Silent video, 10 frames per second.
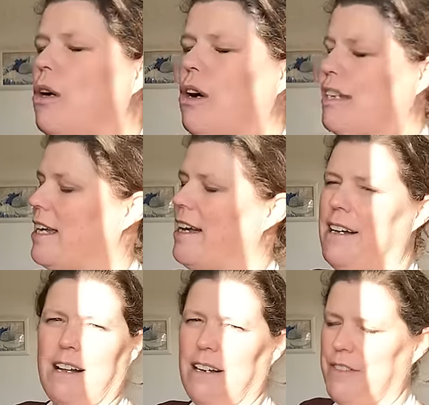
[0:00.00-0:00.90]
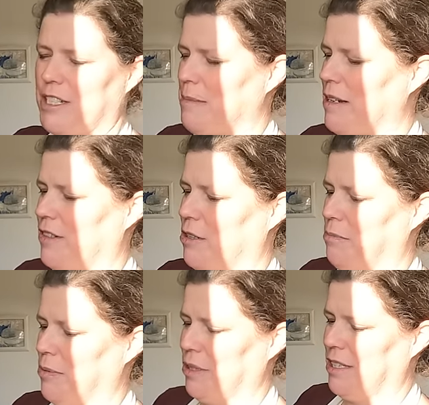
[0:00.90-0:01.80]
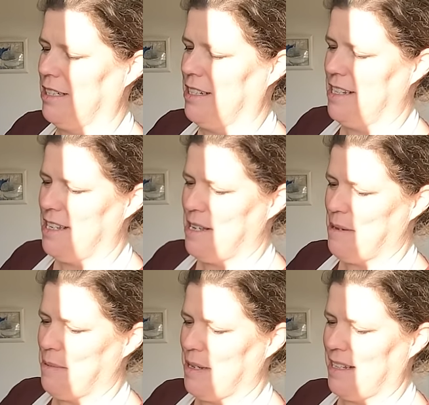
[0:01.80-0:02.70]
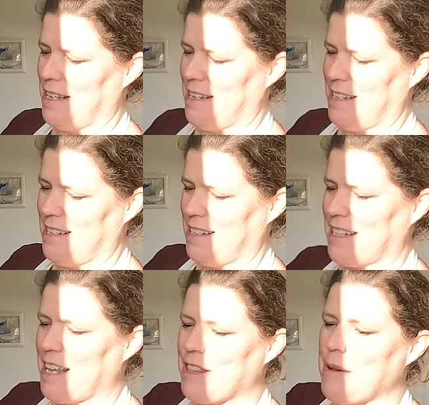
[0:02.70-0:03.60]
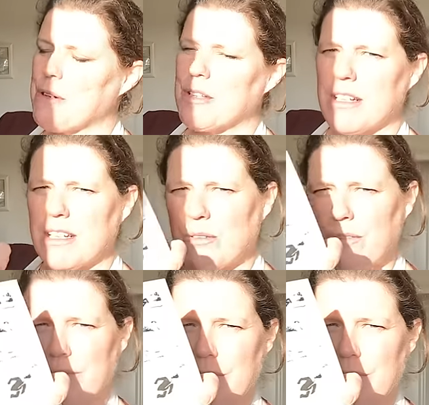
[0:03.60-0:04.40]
Oh yeah, I love the smell of an old book. But they were sort